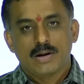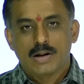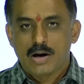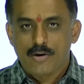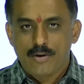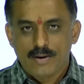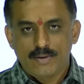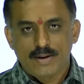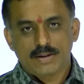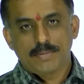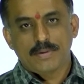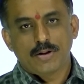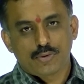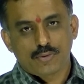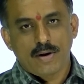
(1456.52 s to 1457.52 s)
Now I will
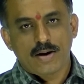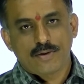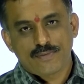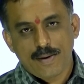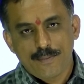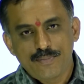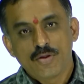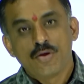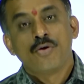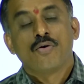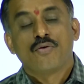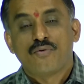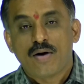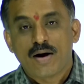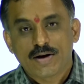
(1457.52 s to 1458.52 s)
explain the squares from
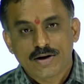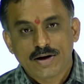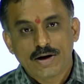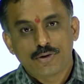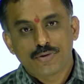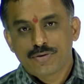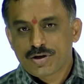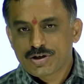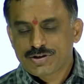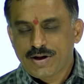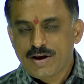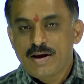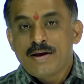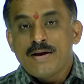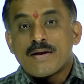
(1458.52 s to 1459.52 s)
40 to
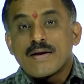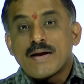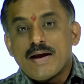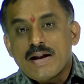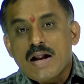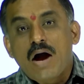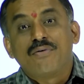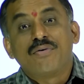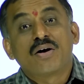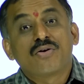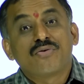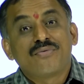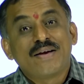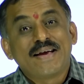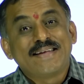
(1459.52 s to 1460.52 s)
60 in
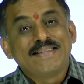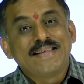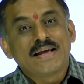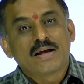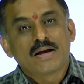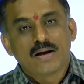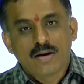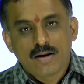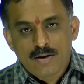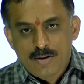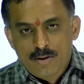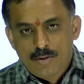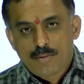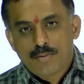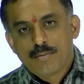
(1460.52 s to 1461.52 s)
our Vedic
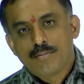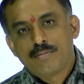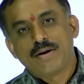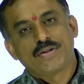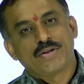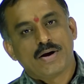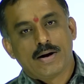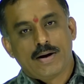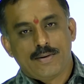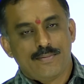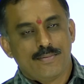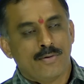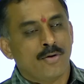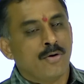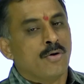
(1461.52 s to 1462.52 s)
method.
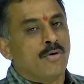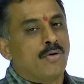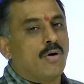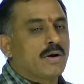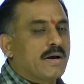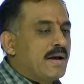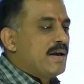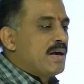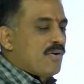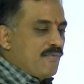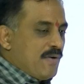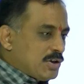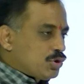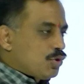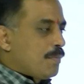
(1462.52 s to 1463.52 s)
Okay, here
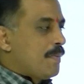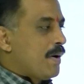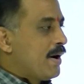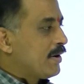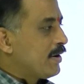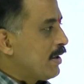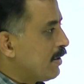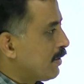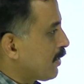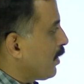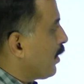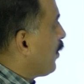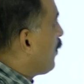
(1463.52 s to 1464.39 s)
first point is